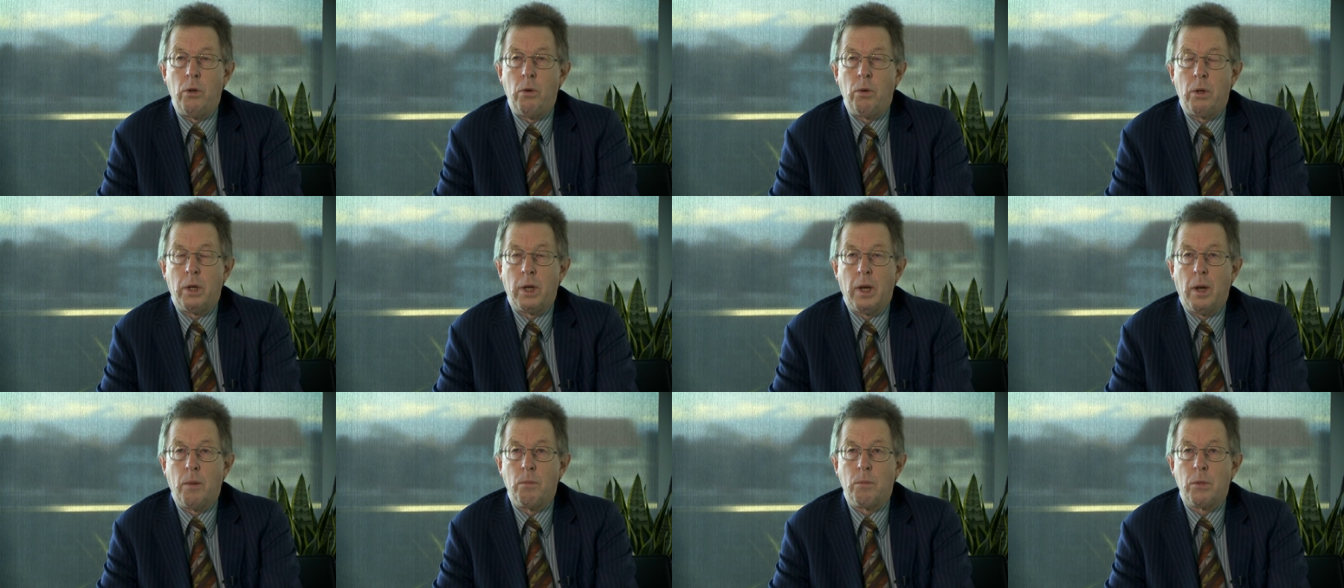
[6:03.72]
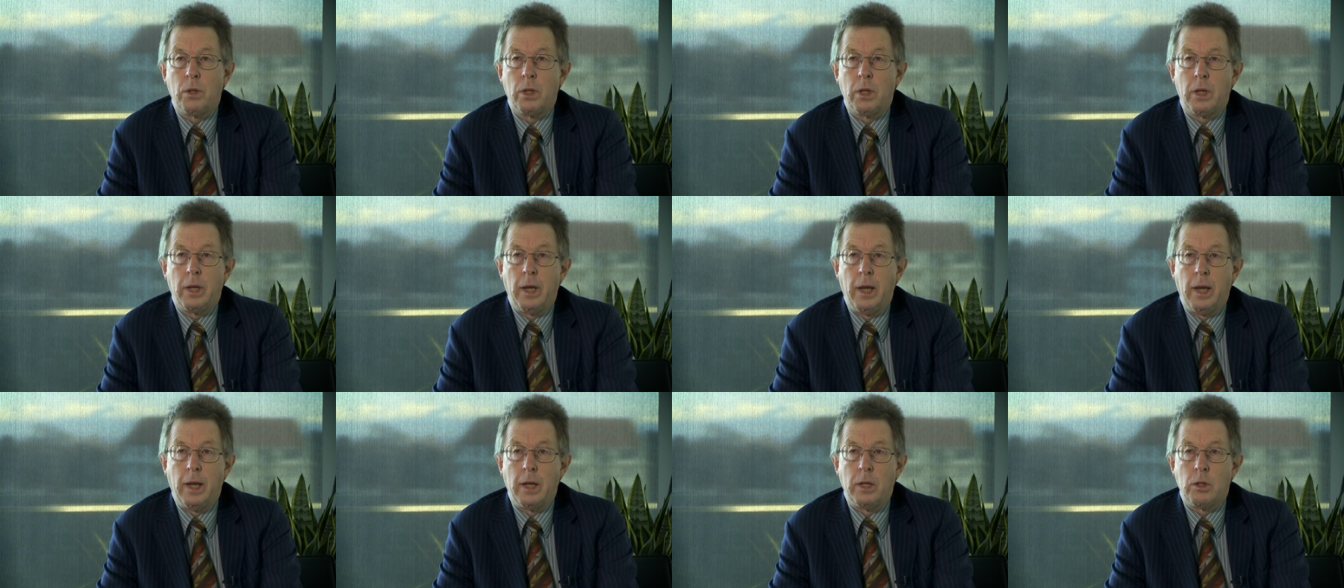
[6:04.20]
you come to the
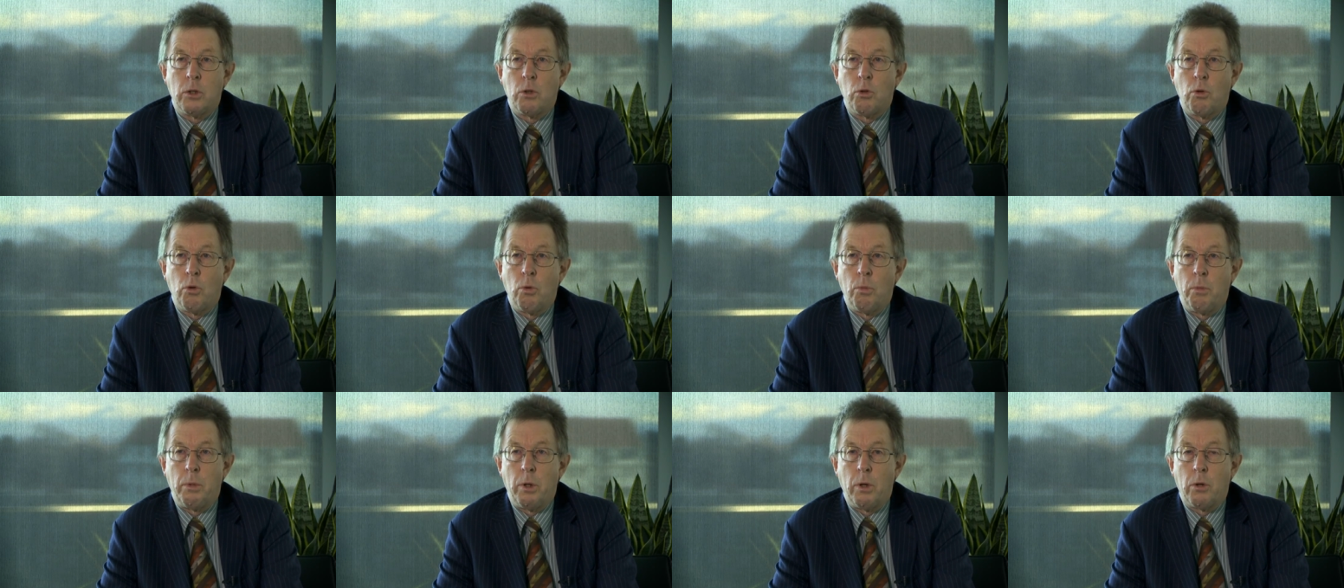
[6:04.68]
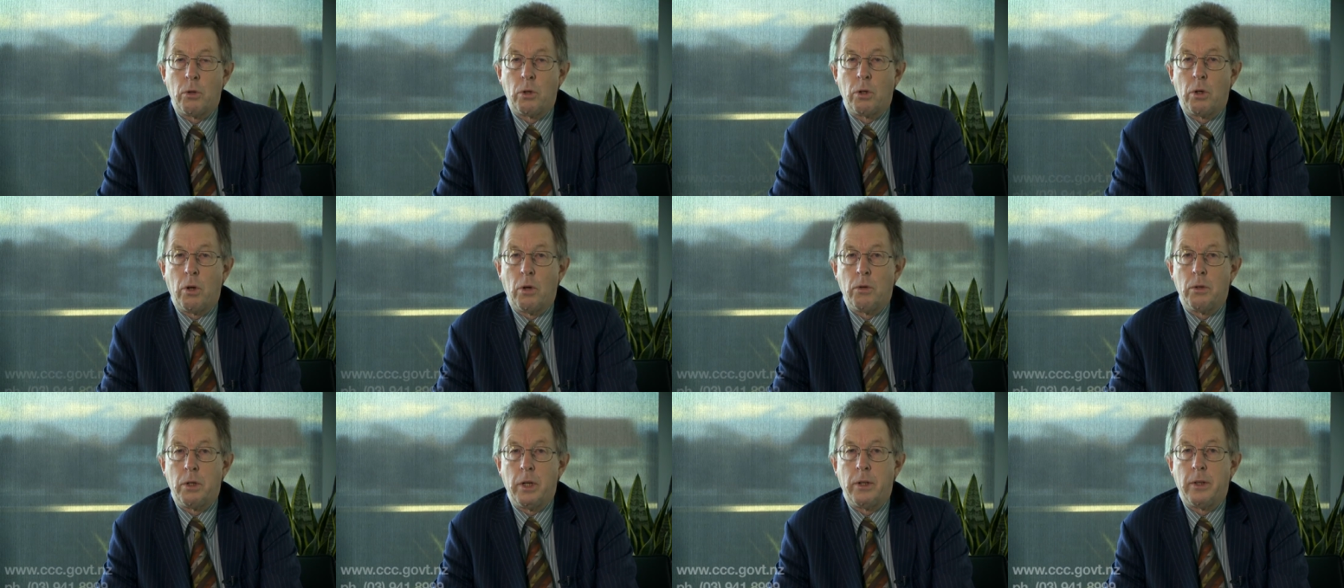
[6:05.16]
council, you'll be able to
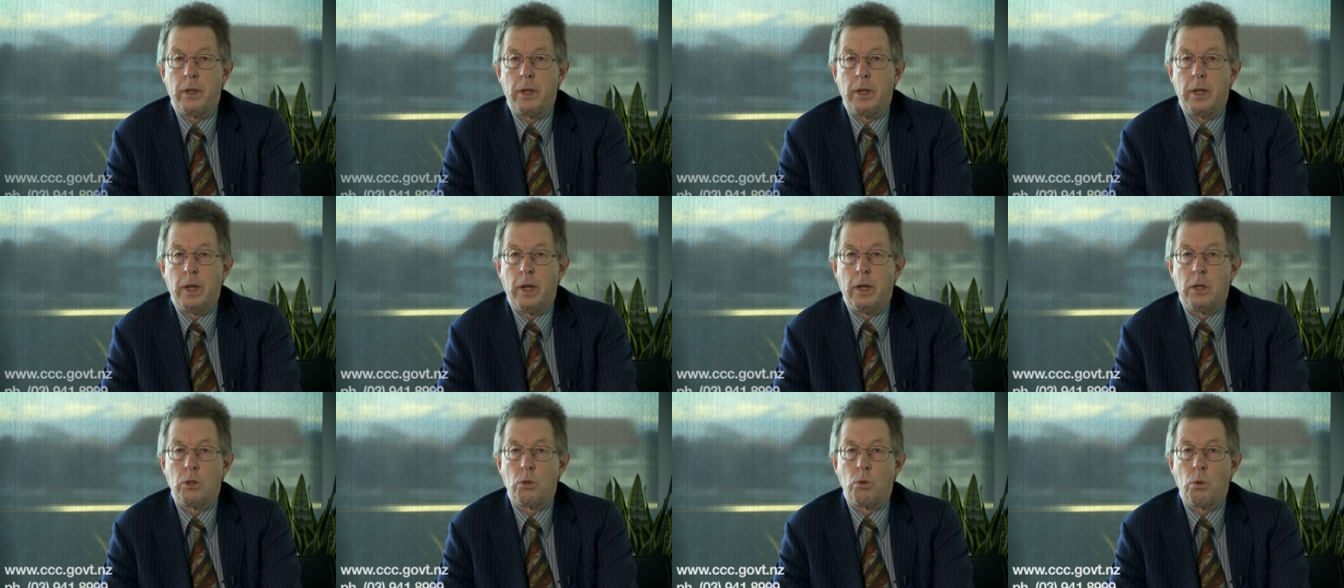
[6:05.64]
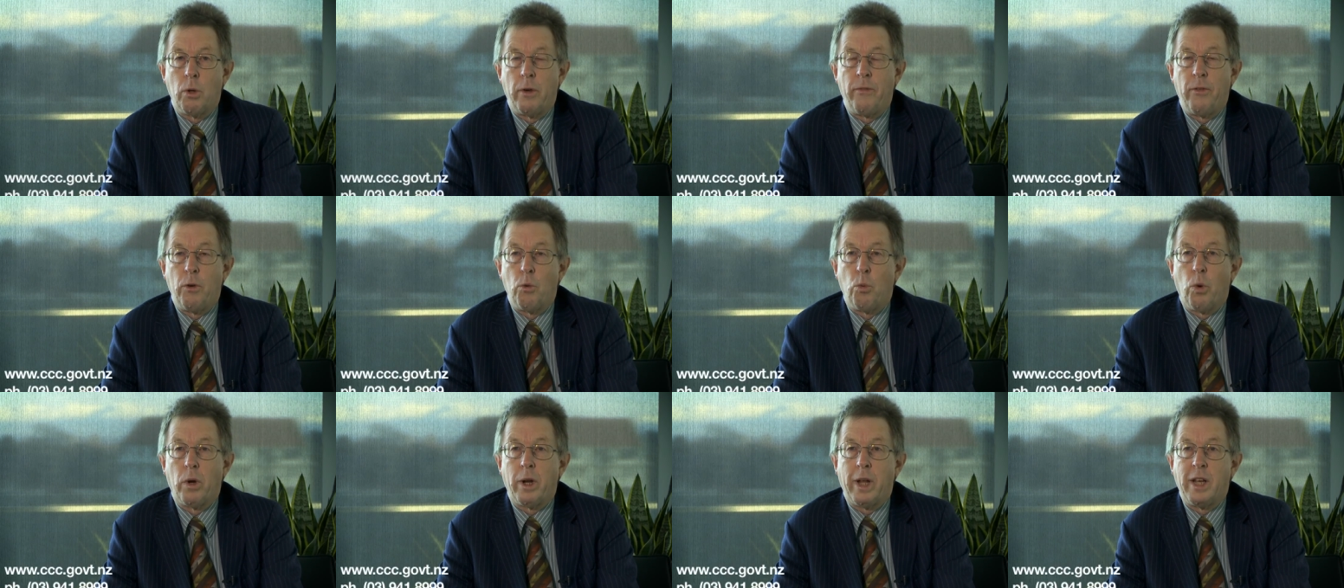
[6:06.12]
contact the council if
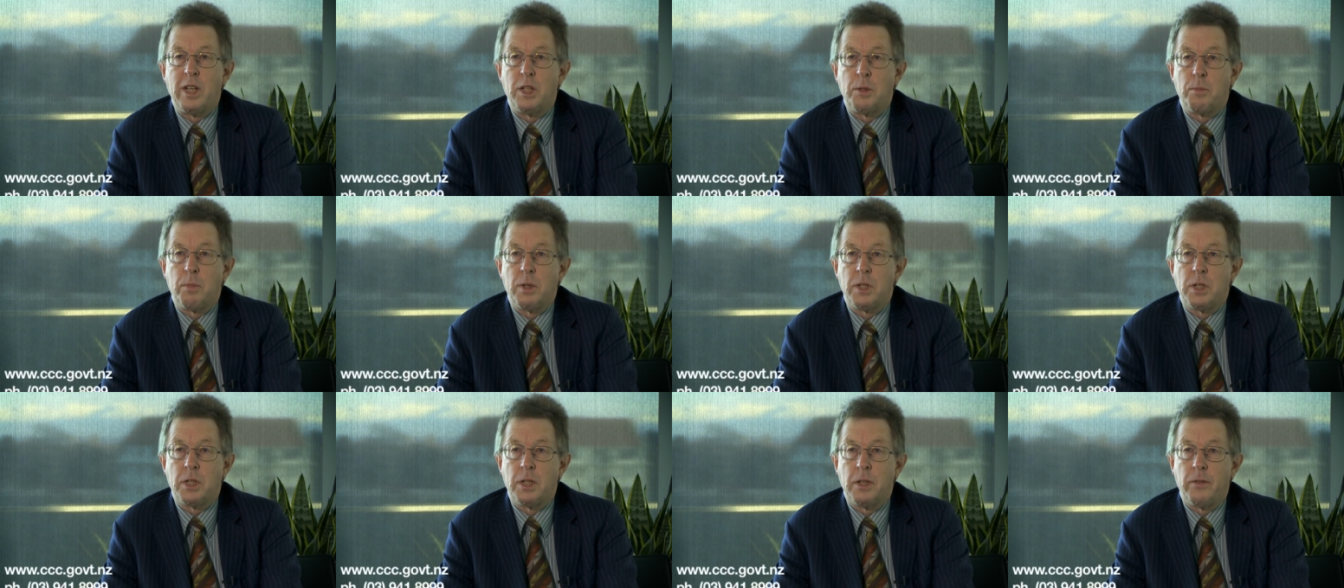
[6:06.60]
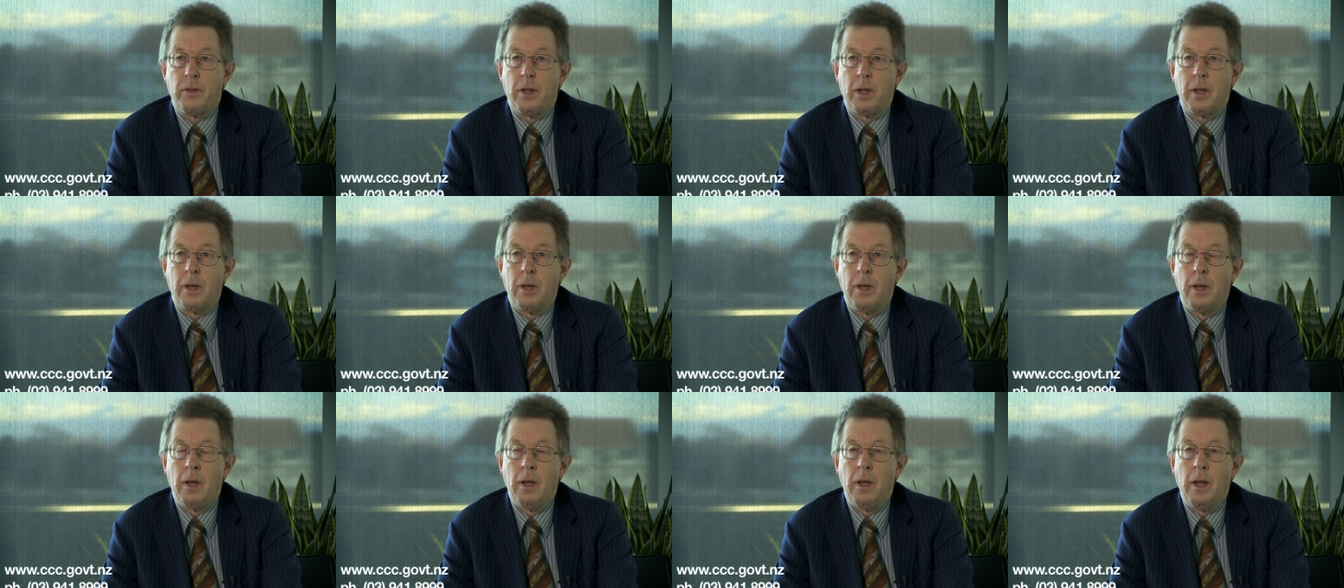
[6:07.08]
you want a specific
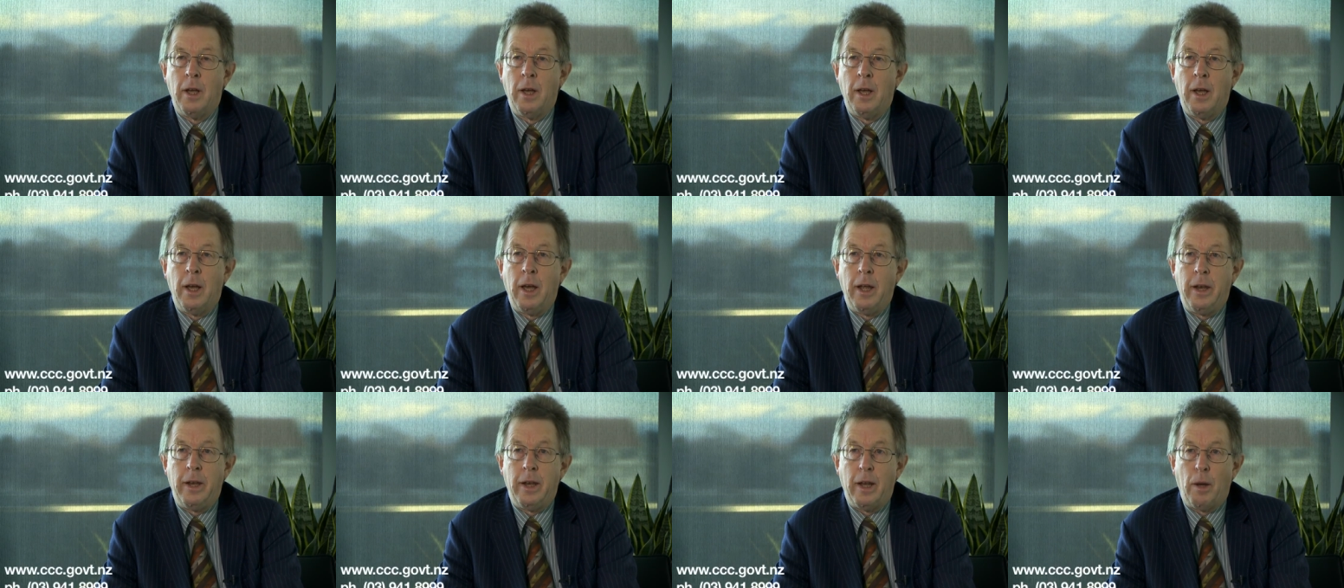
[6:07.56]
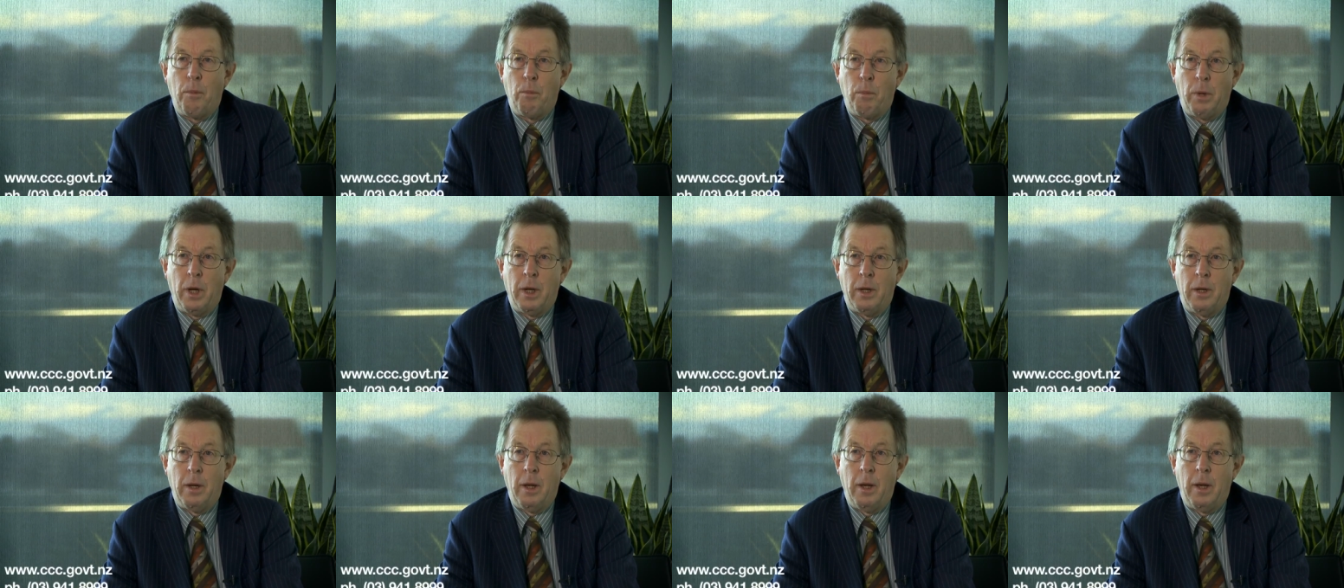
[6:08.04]

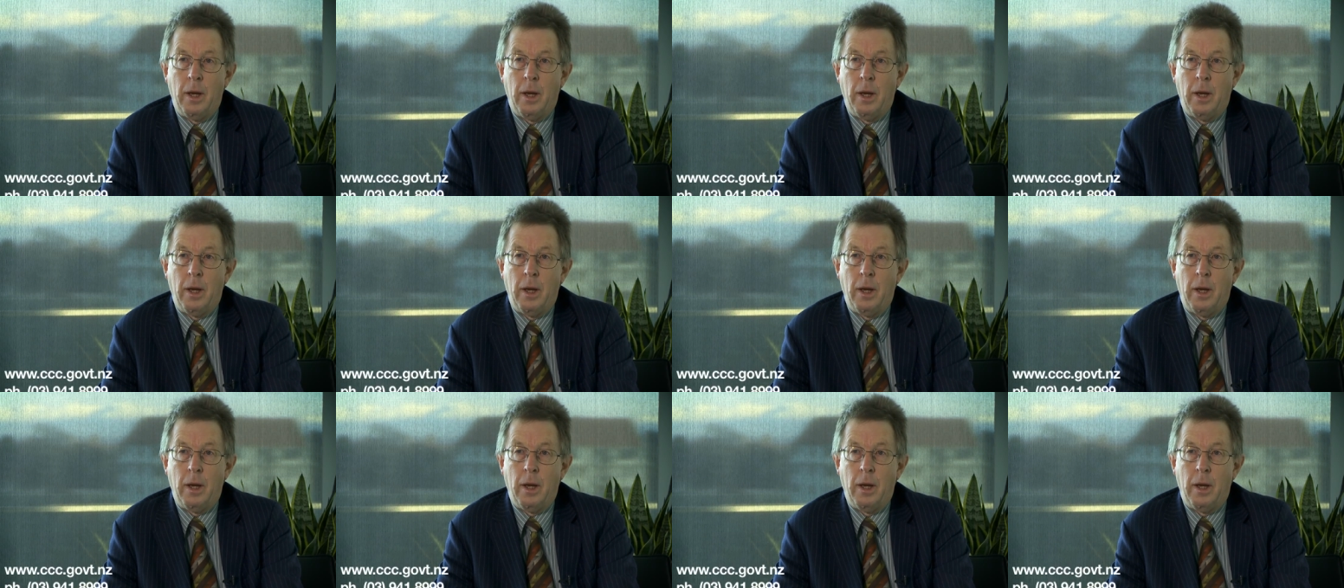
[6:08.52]
number.